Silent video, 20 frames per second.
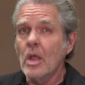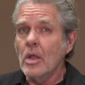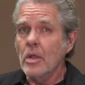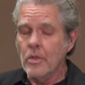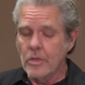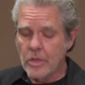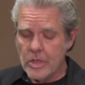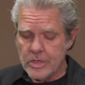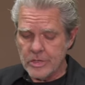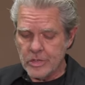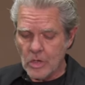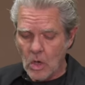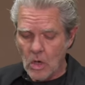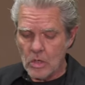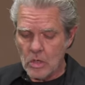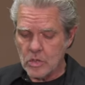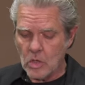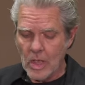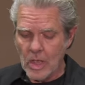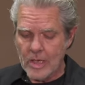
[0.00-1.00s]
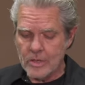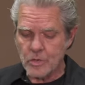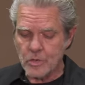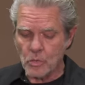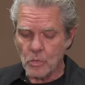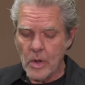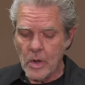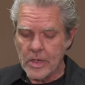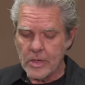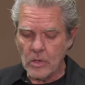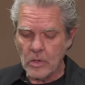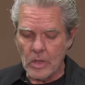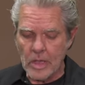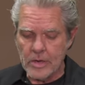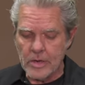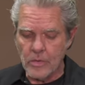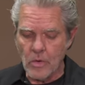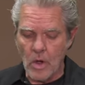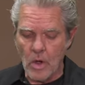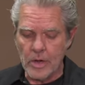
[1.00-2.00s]
This also has has a
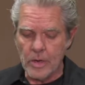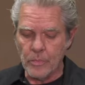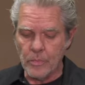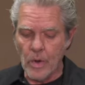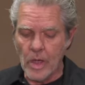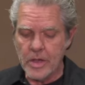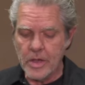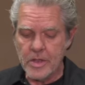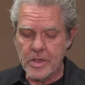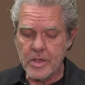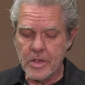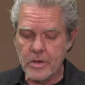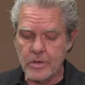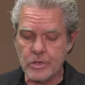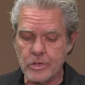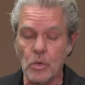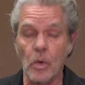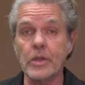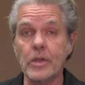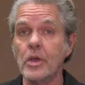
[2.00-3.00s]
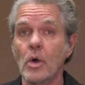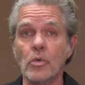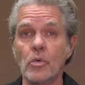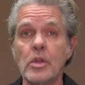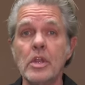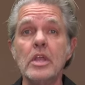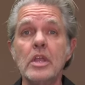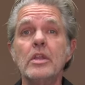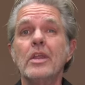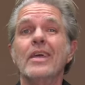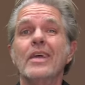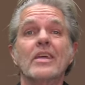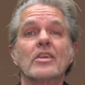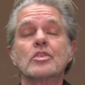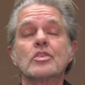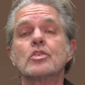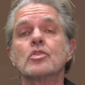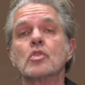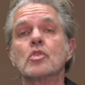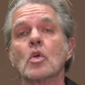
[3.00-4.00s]
regulator on it right here, so I don't need an
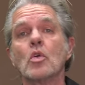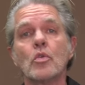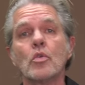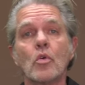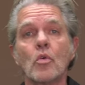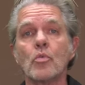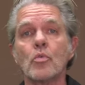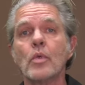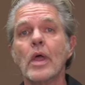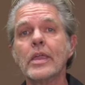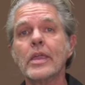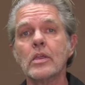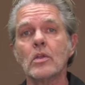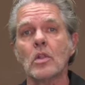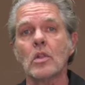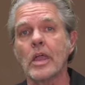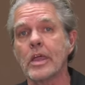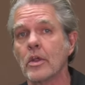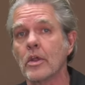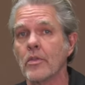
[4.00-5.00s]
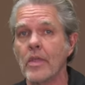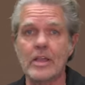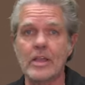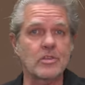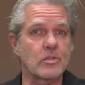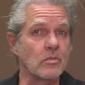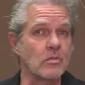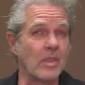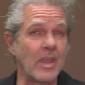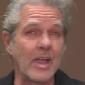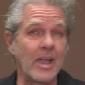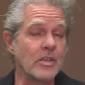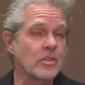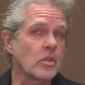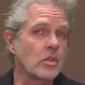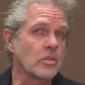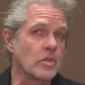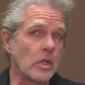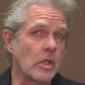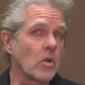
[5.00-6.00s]
external regulator. That's nice
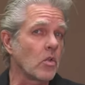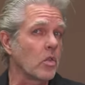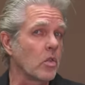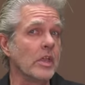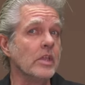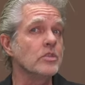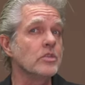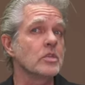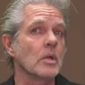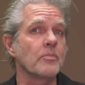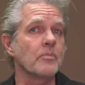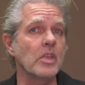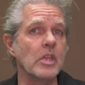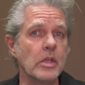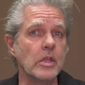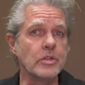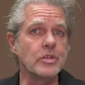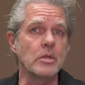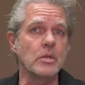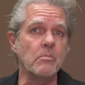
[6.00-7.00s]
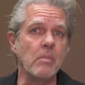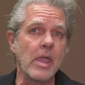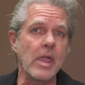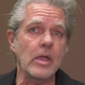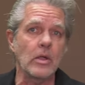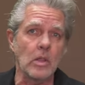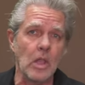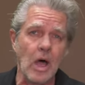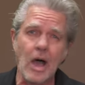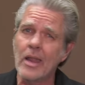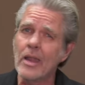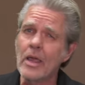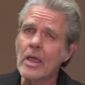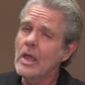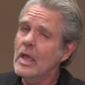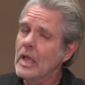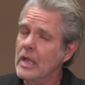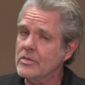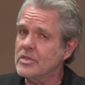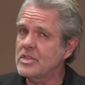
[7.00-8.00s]
because it cleans up the engine bay a lot
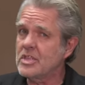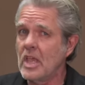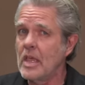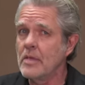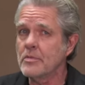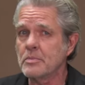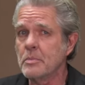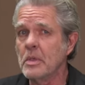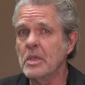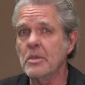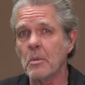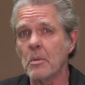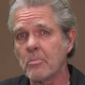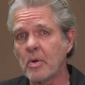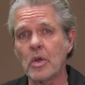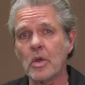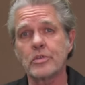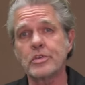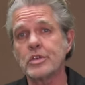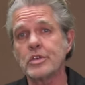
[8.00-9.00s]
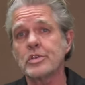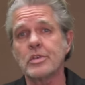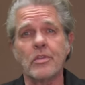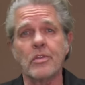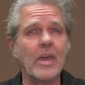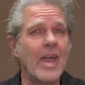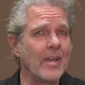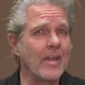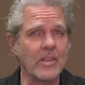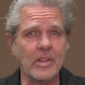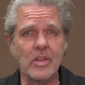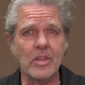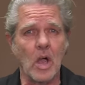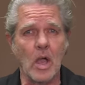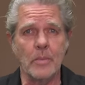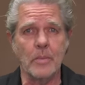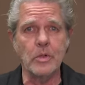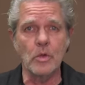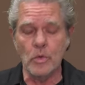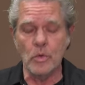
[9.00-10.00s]
and saves me the purchase of that and the
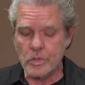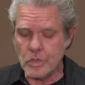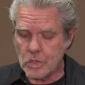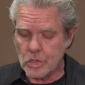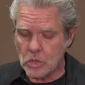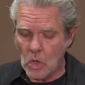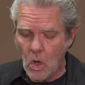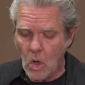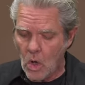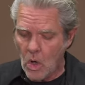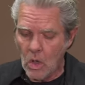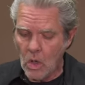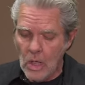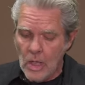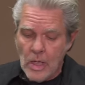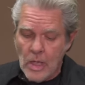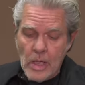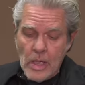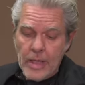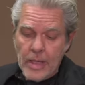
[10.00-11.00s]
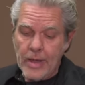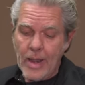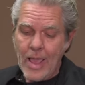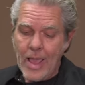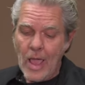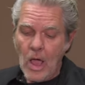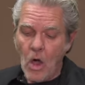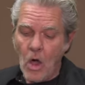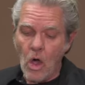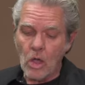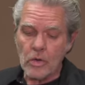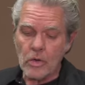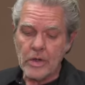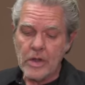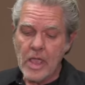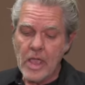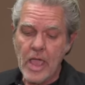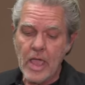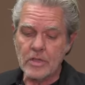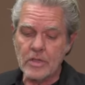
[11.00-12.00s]
time to install. It
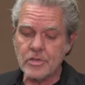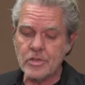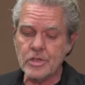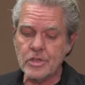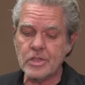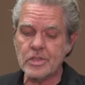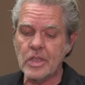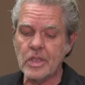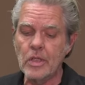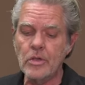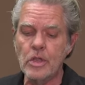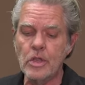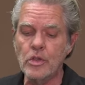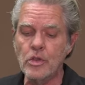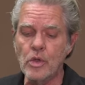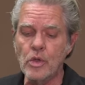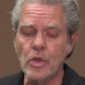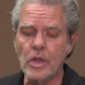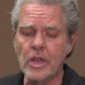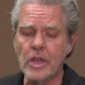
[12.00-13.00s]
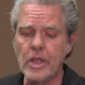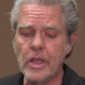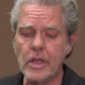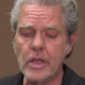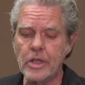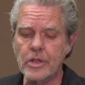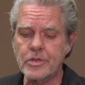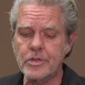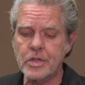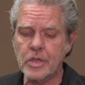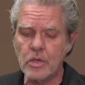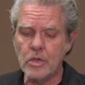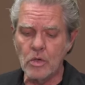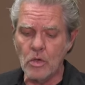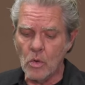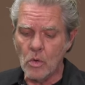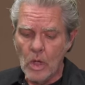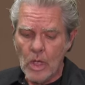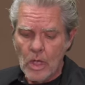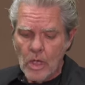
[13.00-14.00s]
already has the sending unit in it
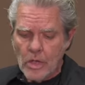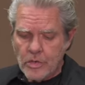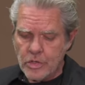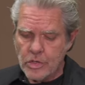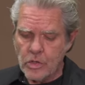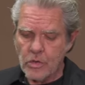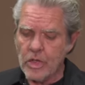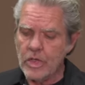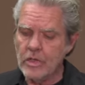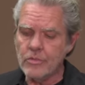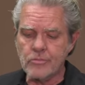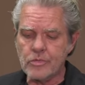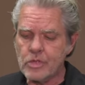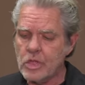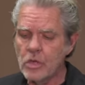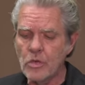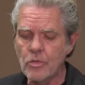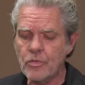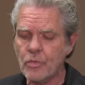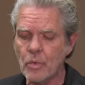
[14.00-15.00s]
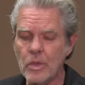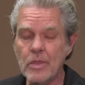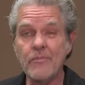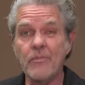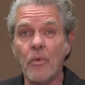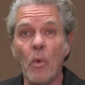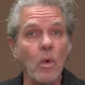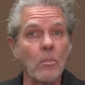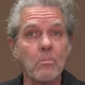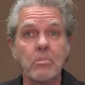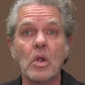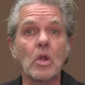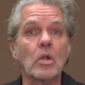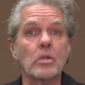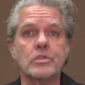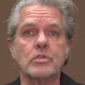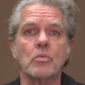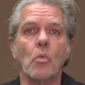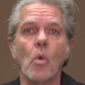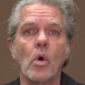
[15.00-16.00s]
too. So you're getting two, three, four
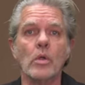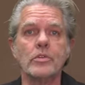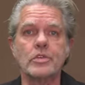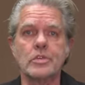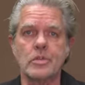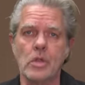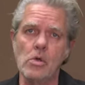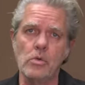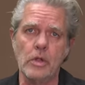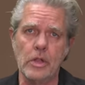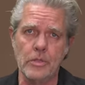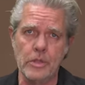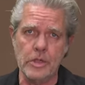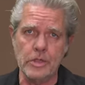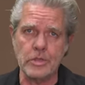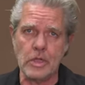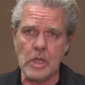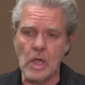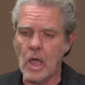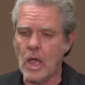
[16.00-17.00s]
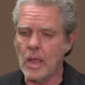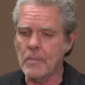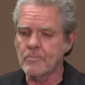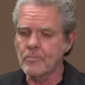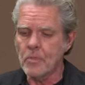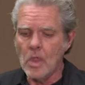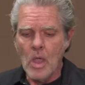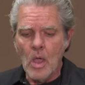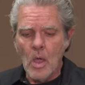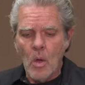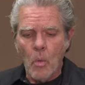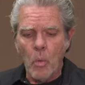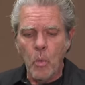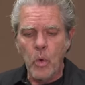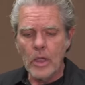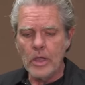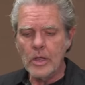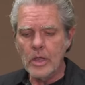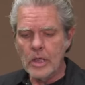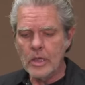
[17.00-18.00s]
birds of one stone in this guy.
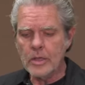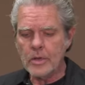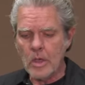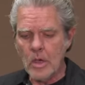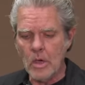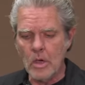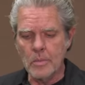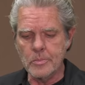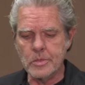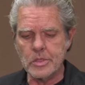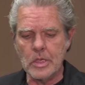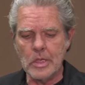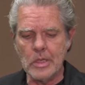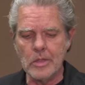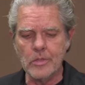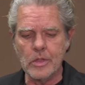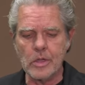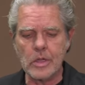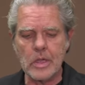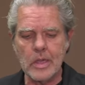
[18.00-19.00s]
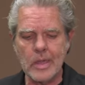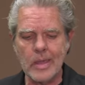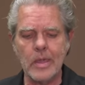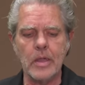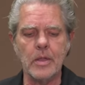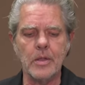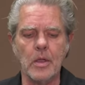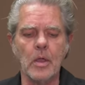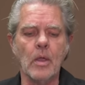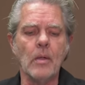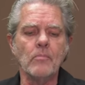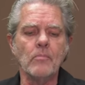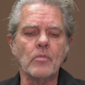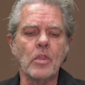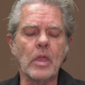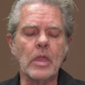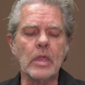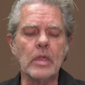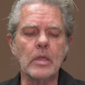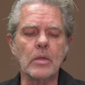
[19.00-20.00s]
When it comes in the kit,
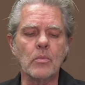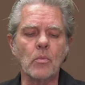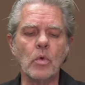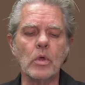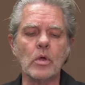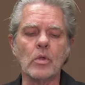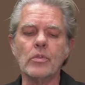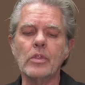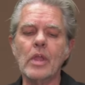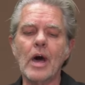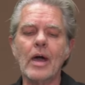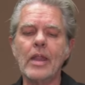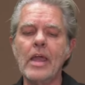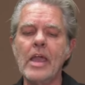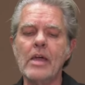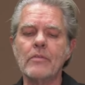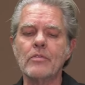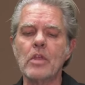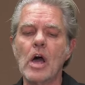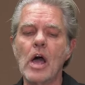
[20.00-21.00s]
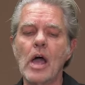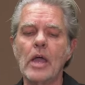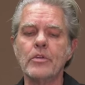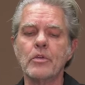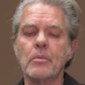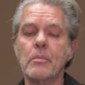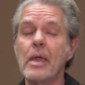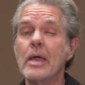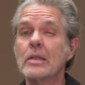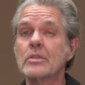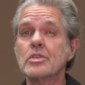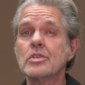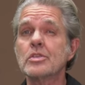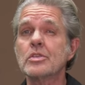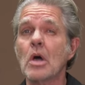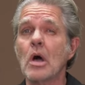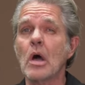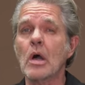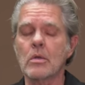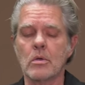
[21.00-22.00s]
it will not have the hydramat
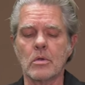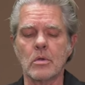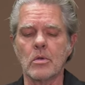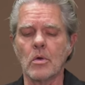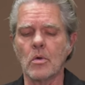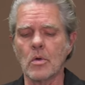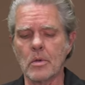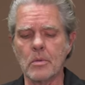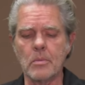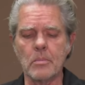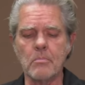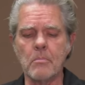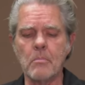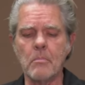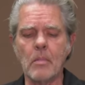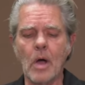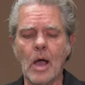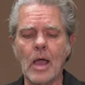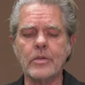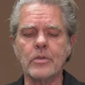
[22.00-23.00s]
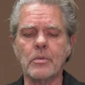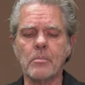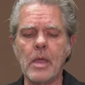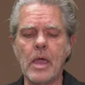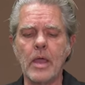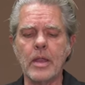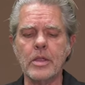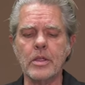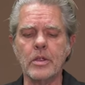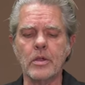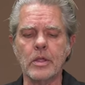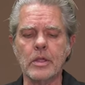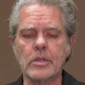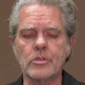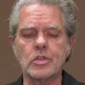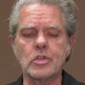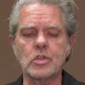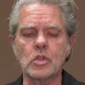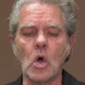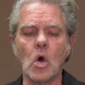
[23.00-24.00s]
sock or, or hydramat here
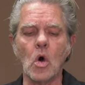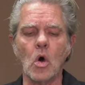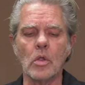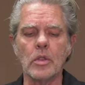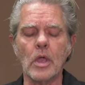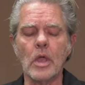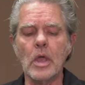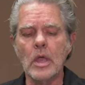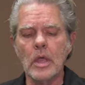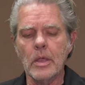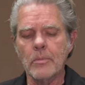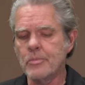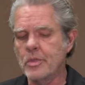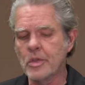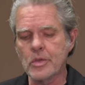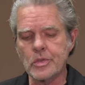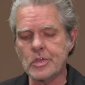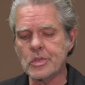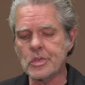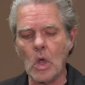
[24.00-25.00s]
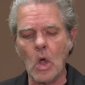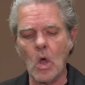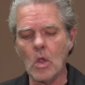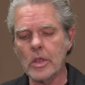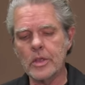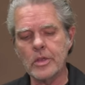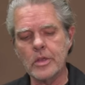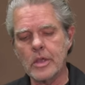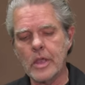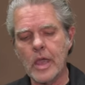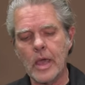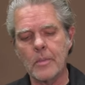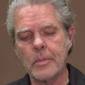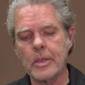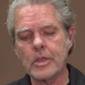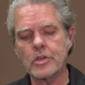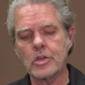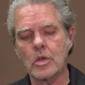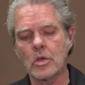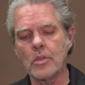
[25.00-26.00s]
installed. To install it, you gotta
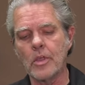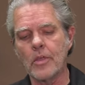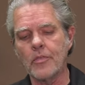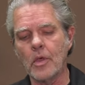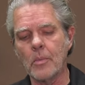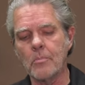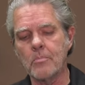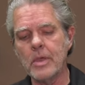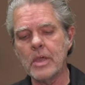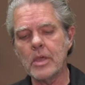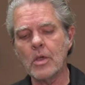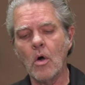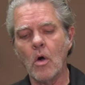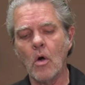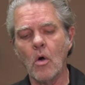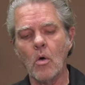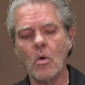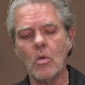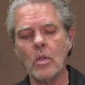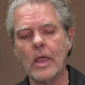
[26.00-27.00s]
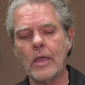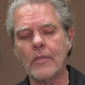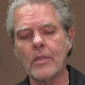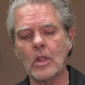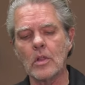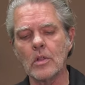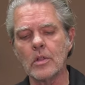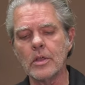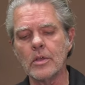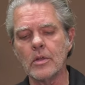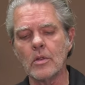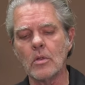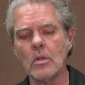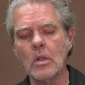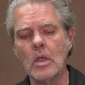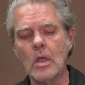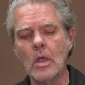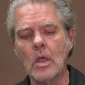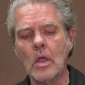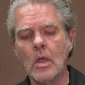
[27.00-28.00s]
make sure that the big hole and the little
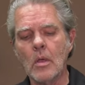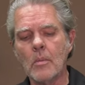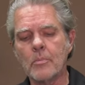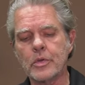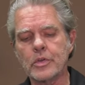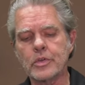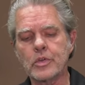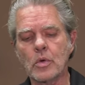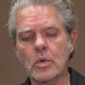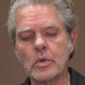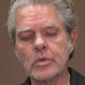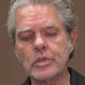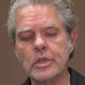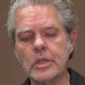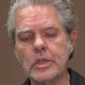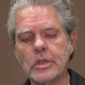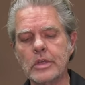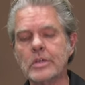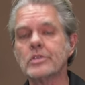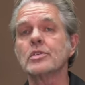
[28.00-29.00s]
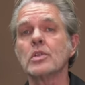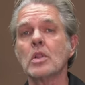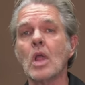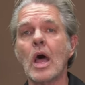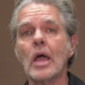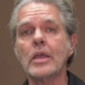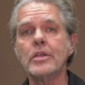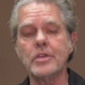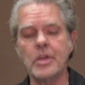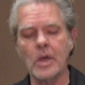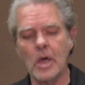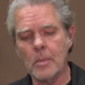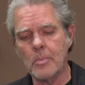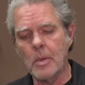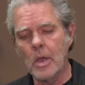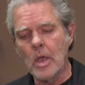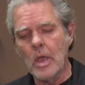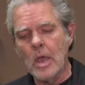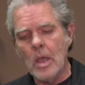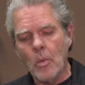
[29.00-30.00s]
protrusion is lined
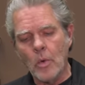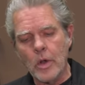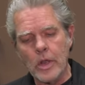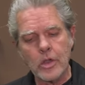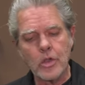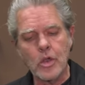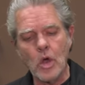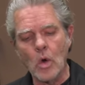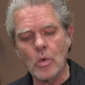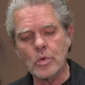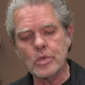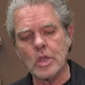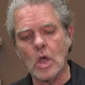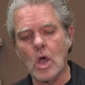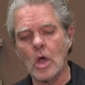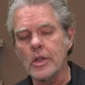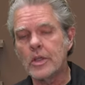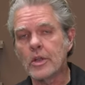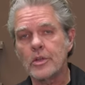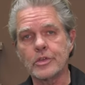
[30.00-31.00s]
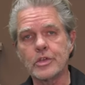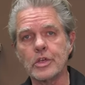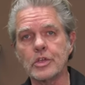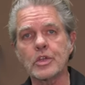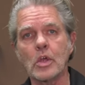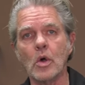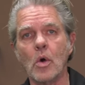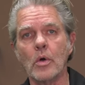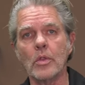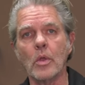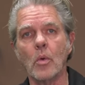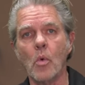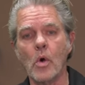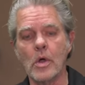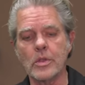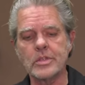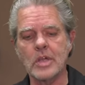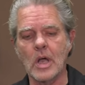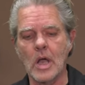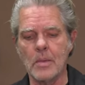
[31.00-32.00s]
up when it goes on, it'll just go on the
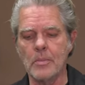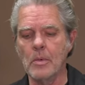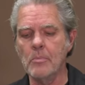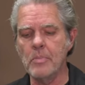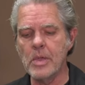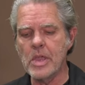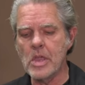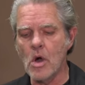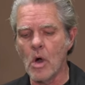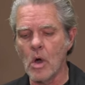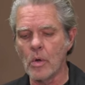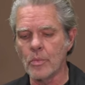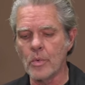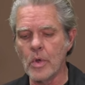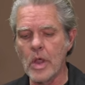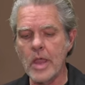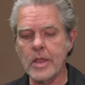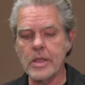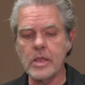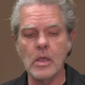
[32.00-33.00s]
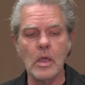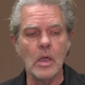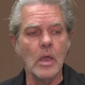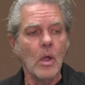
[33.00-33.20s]
one time and be all ready.